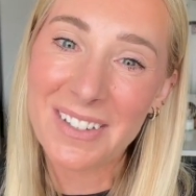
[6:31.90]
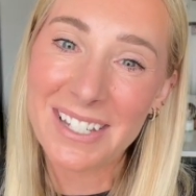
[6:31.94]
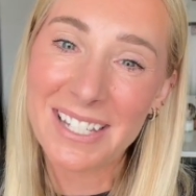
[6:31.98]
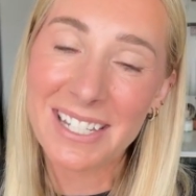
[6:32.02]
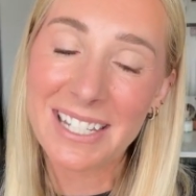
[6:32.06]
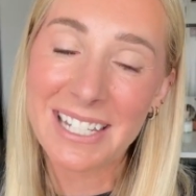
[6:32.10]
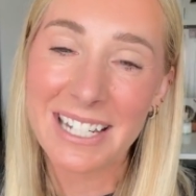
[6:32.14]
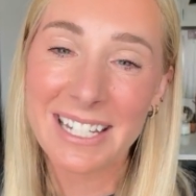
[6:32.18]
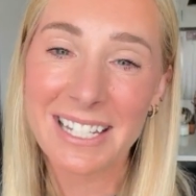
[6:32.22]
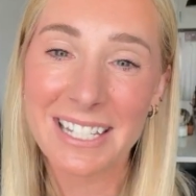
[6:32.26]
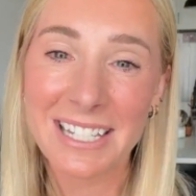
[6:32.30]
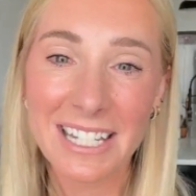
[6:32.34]

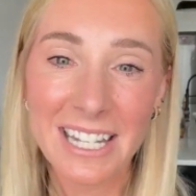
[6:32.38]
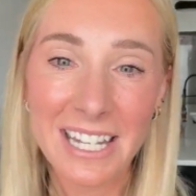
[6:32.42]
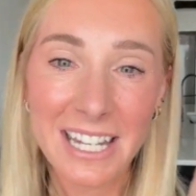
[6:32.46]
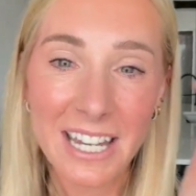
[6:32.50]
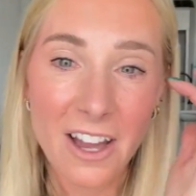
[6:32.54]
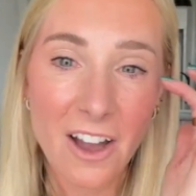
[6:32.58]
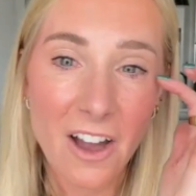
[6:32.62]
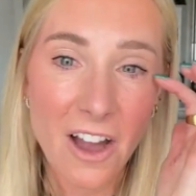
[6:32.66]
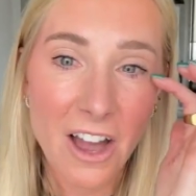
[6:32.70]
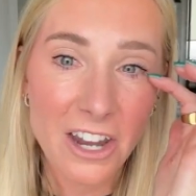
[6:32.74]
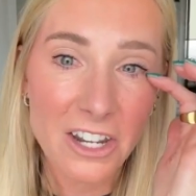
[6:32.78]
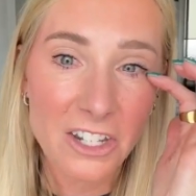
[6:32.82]

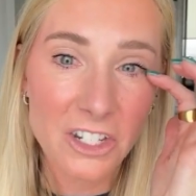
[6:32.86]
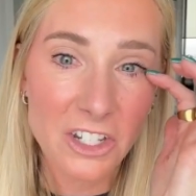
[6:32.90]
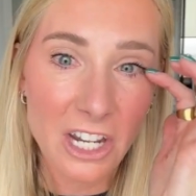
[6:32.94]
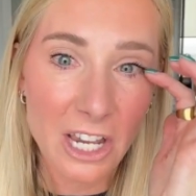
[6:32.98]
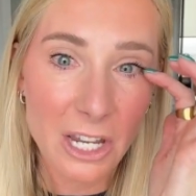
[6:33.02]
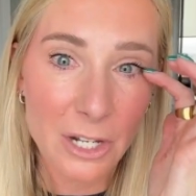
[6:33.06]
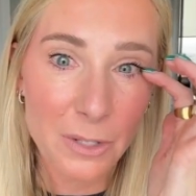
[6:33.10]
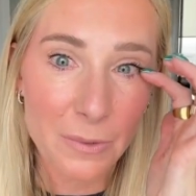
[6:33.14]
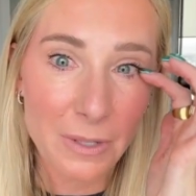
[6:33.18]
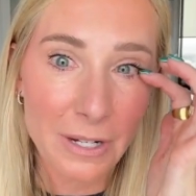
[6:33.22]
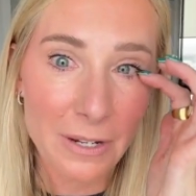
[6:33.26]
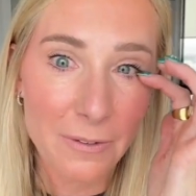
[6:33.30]
60 on
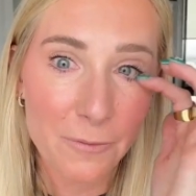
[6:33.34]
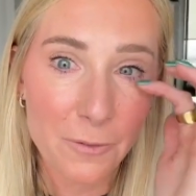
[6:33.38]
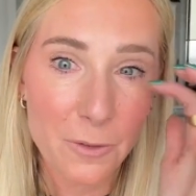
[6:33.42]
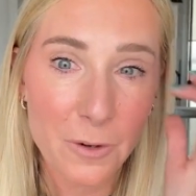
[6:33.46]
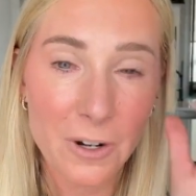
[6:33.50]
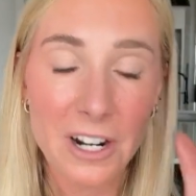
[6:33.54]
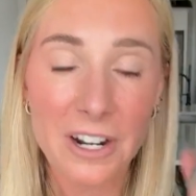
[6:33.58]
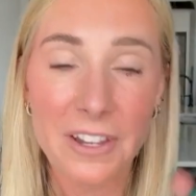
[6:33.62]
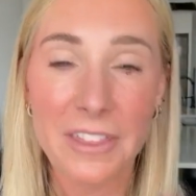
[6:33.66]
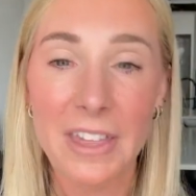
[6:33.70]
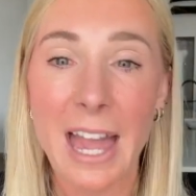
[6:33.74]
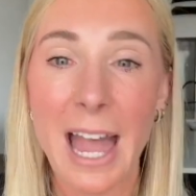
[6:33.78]
January
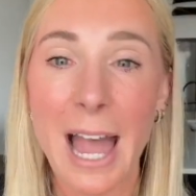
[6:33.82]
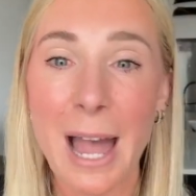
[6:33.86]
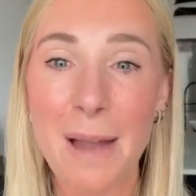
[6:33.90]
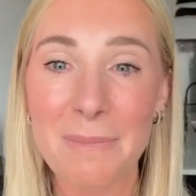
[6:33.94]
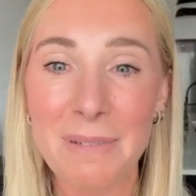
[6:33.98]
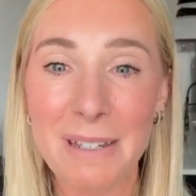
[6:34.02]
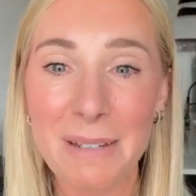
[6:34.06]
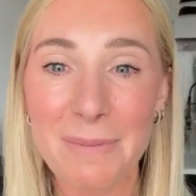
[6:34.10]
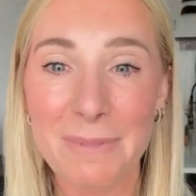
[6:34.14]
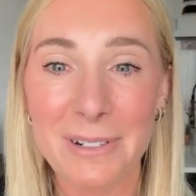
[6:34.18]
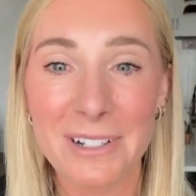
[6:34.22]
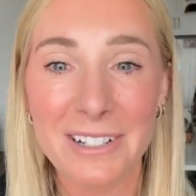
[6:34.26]
4th.
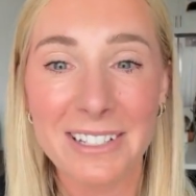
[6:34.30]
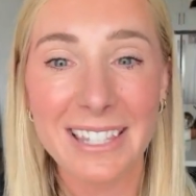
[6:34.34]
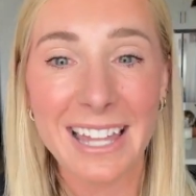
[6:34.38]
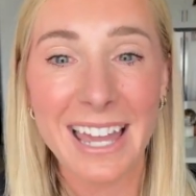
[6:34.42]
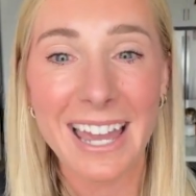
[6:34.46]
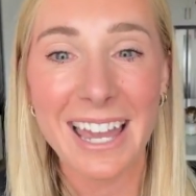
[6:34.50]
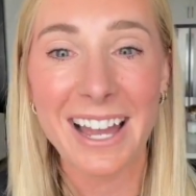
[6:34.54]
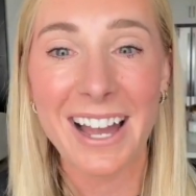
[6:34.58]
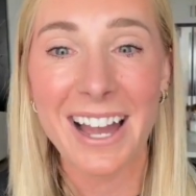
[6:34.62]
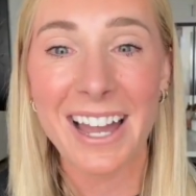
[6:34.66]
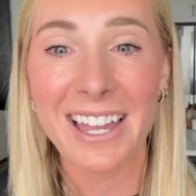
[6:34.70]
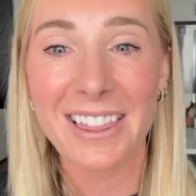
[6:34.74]
Happy
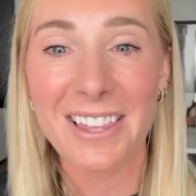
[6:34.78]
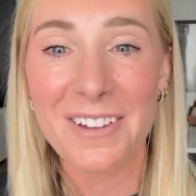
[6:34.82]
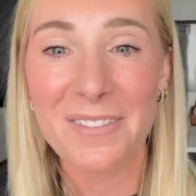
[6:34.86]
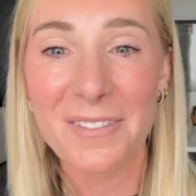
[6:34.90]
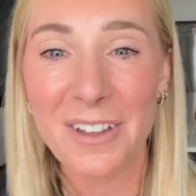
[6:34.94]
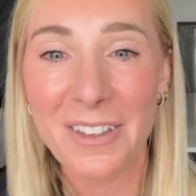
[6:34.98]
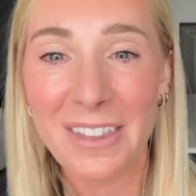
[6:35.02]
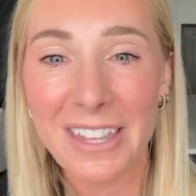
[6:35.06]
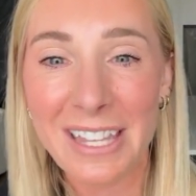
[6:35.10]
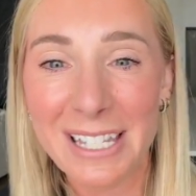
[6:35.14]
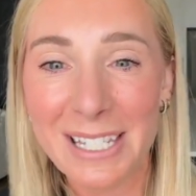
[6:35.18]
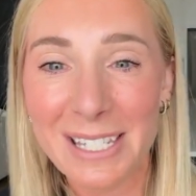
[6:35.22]
birthday. I love
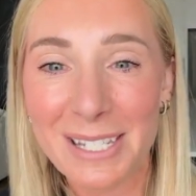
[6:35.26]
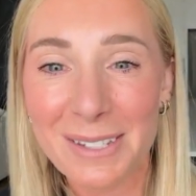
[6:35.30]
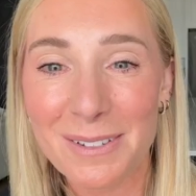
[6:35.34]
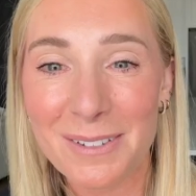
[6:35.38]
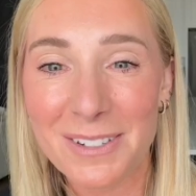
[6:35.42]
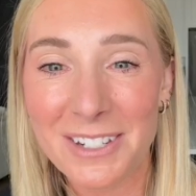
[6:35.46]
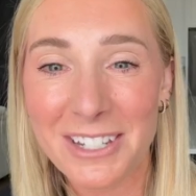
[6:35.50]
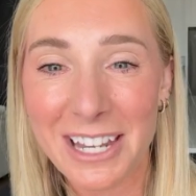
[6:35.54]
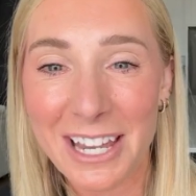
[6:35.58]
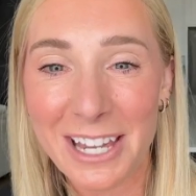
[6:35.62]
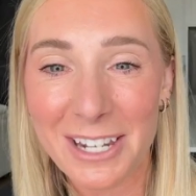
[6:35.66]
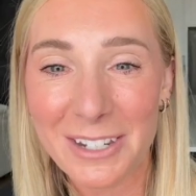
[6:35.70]
all these
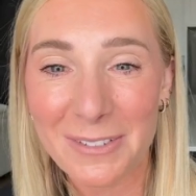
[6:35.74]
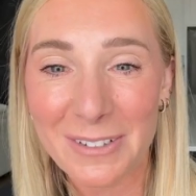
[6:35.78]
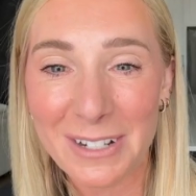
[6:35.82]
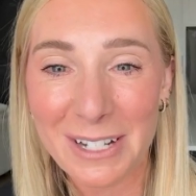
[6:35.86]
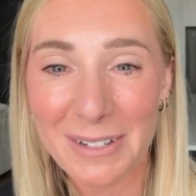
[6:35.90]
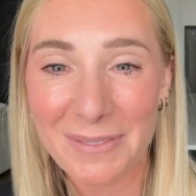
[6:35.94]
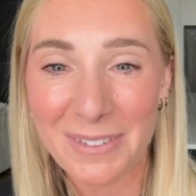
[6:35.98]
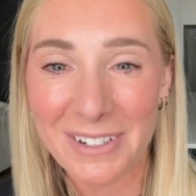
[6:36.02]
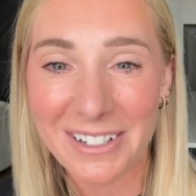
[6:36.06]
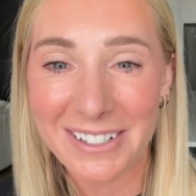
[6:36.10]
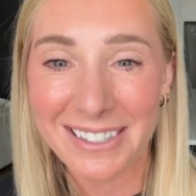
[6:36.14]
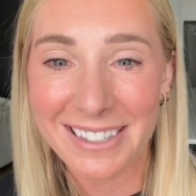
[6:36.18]

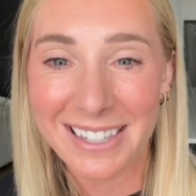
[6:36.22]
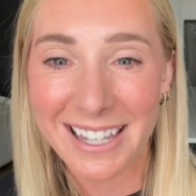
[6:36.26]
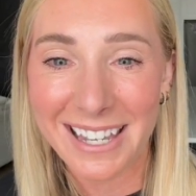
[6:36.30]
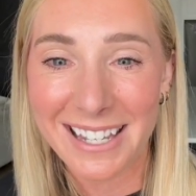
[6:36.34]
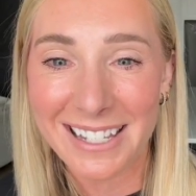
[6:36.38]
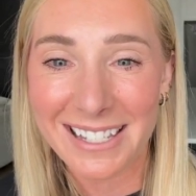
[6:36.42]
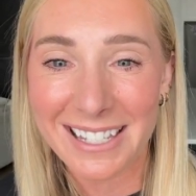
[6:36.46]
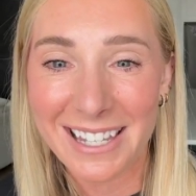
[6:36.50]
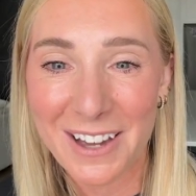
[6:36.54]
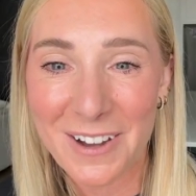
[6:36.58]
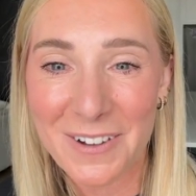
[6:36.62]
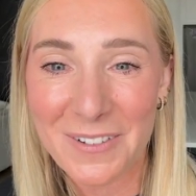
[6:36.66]
January
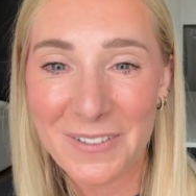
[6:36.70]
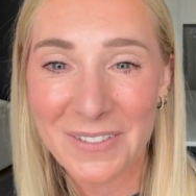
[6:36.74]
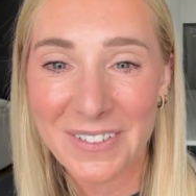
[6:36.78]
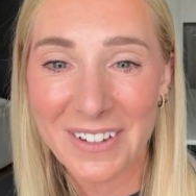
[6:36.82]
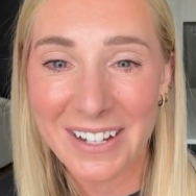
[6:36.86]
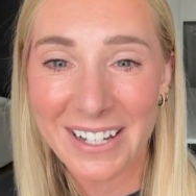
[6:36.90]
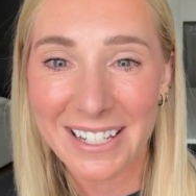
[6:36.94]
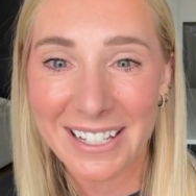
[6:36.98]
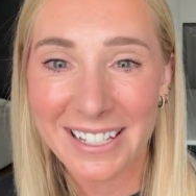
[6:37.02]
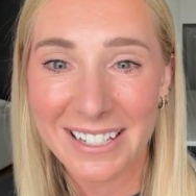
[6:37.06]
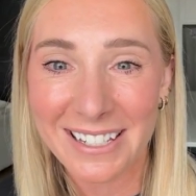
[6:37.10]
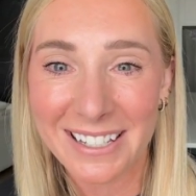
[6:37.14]
birthdays. How
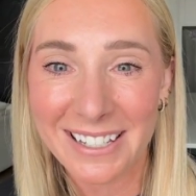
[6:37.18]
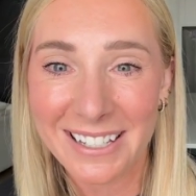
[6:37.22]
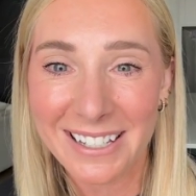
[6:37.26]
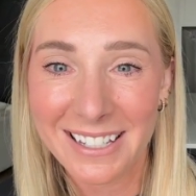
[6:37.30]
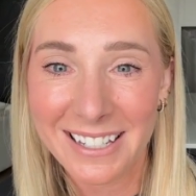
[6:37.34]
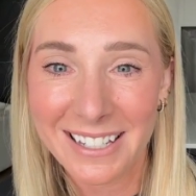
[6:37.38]
fun.